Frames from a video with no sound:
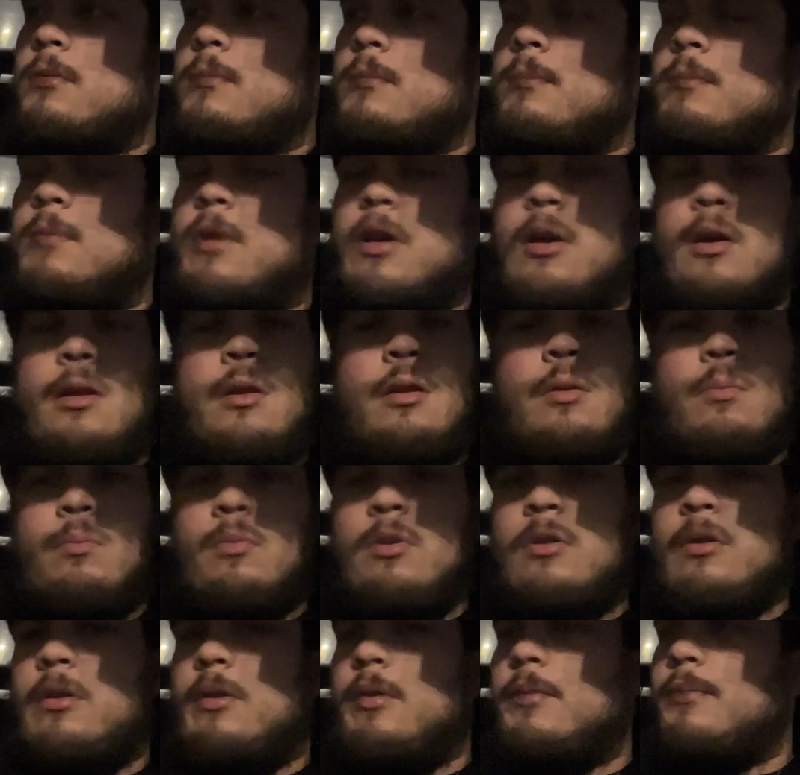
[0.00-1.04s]
hella
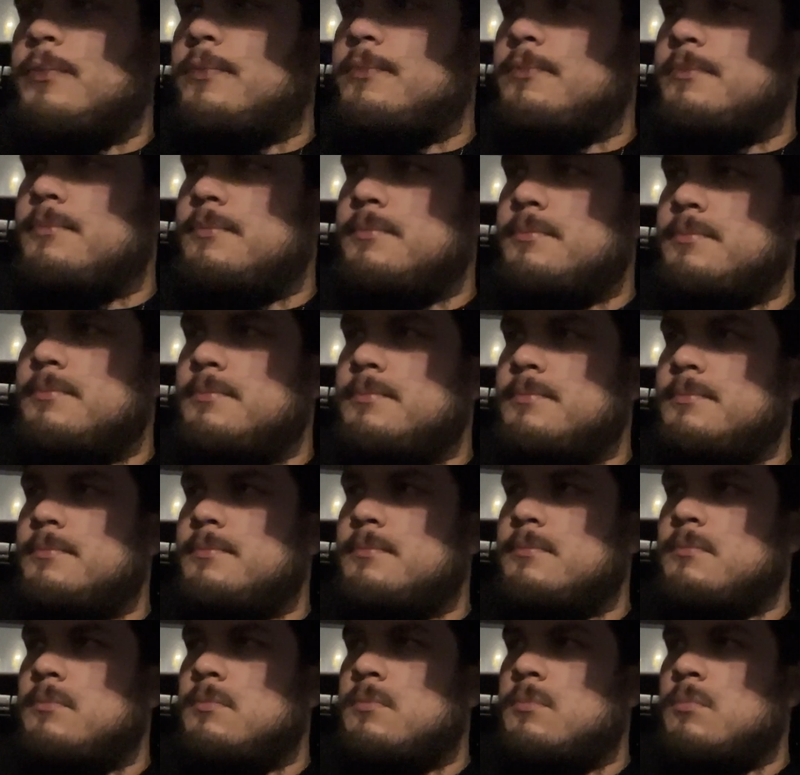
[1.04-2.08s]
money,
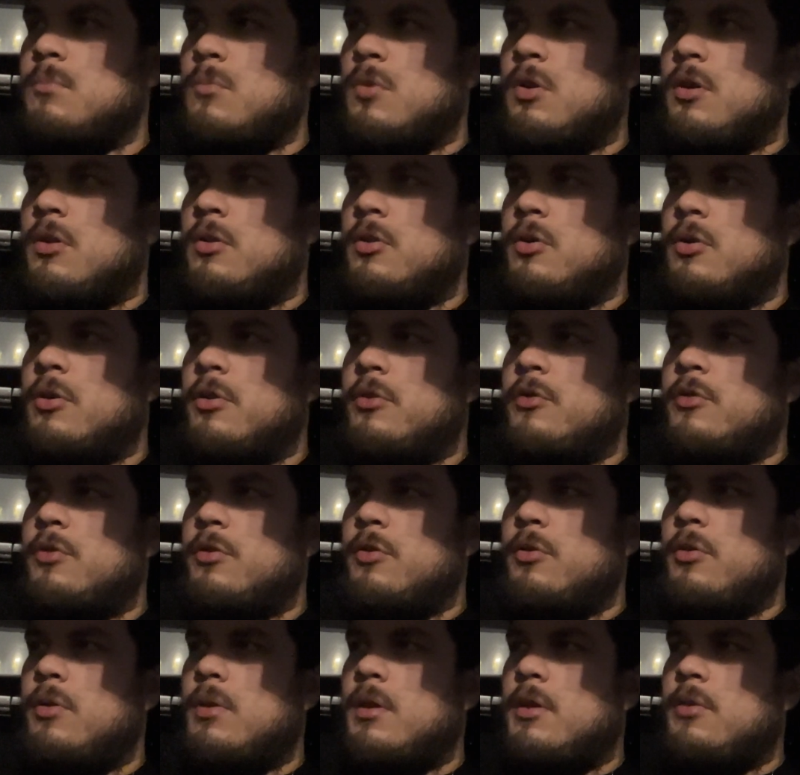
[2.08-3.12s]
but in order to
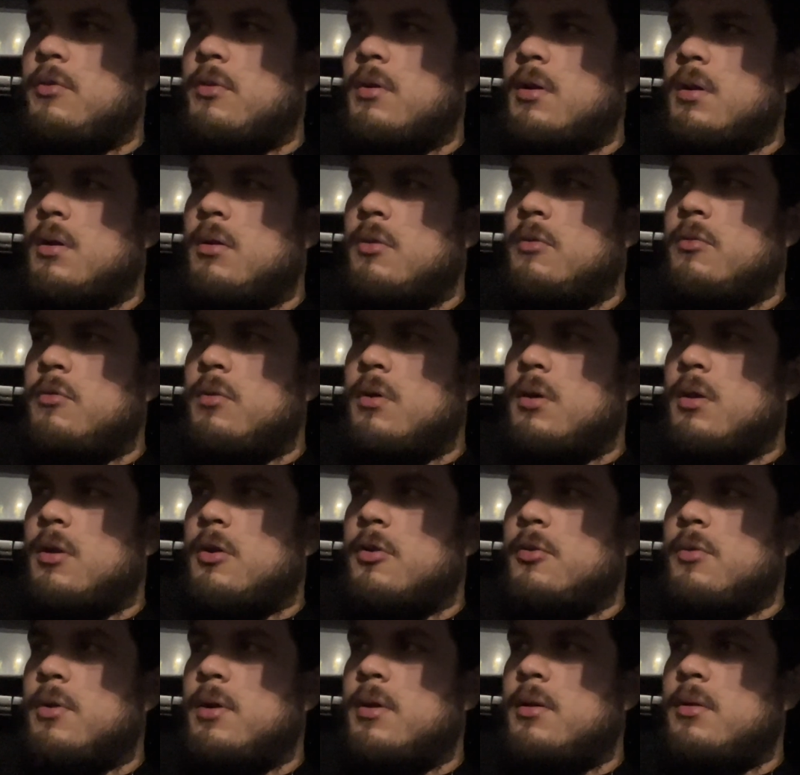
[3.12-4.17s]
do that, you gotta
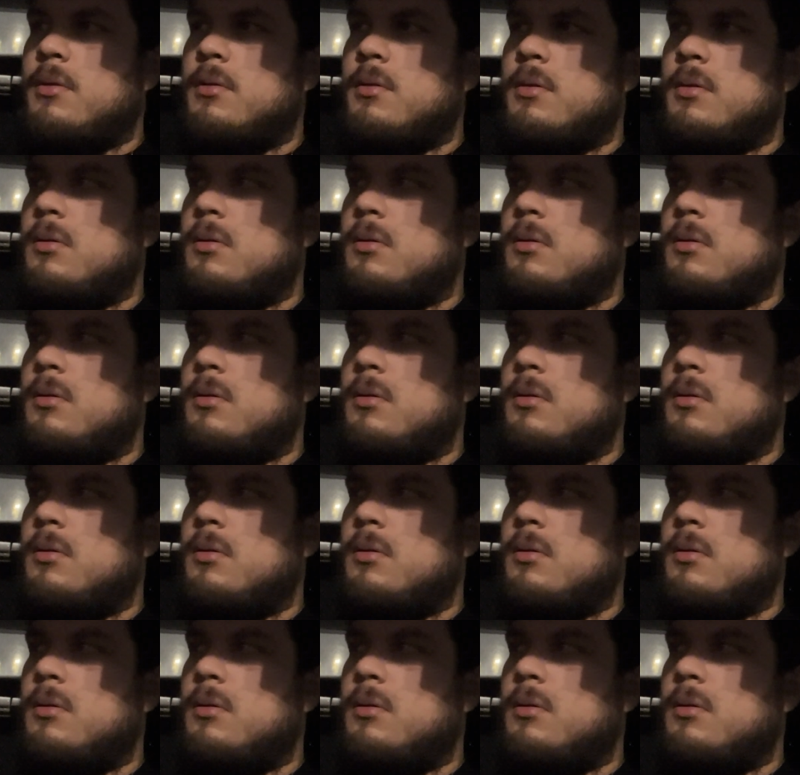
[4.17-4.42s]
grind.